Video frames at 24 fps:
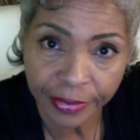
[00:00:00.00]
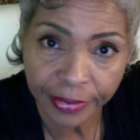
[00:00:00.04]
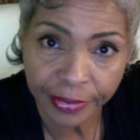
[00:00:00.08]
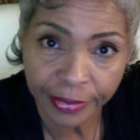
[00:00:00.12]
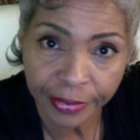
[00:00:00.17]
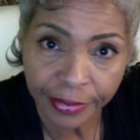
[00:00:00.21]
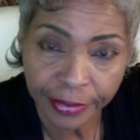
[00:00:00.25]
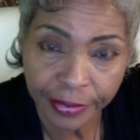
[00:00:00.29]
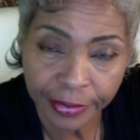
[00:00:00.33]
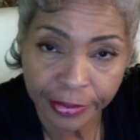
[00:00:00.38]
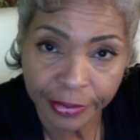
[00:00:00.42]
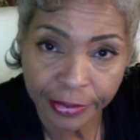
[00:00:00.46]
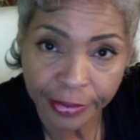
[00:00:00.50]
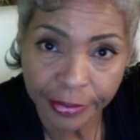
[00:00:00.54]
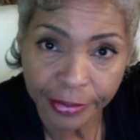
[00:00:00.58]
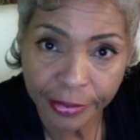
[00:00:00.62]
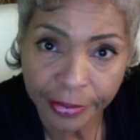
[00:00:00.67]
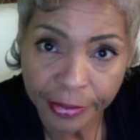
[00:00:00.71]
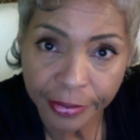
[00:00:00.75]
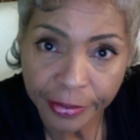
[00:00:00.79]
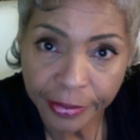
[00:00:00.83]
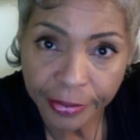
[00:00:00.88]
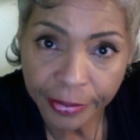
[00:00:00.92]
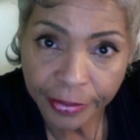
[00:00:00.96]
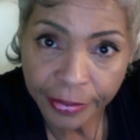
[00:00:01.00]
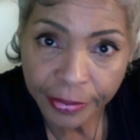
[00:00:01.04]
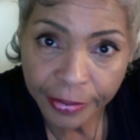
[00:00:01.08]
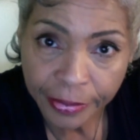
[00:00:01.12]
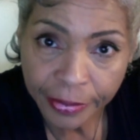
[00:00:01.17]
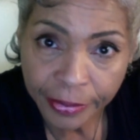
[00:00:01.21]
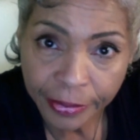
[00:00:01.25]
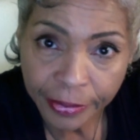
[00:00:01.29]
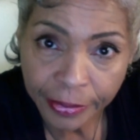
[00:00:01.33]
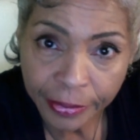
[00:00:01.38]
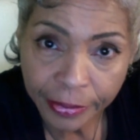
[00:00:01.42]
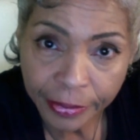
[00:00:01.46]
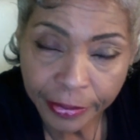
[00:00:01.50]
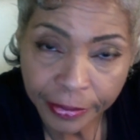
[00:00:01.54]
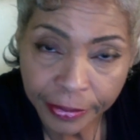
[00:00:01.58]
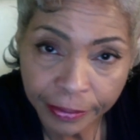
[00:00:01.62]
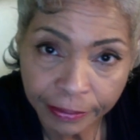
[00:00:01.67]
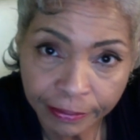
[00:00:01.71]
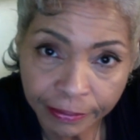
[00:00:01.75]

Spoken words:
(no one is talking)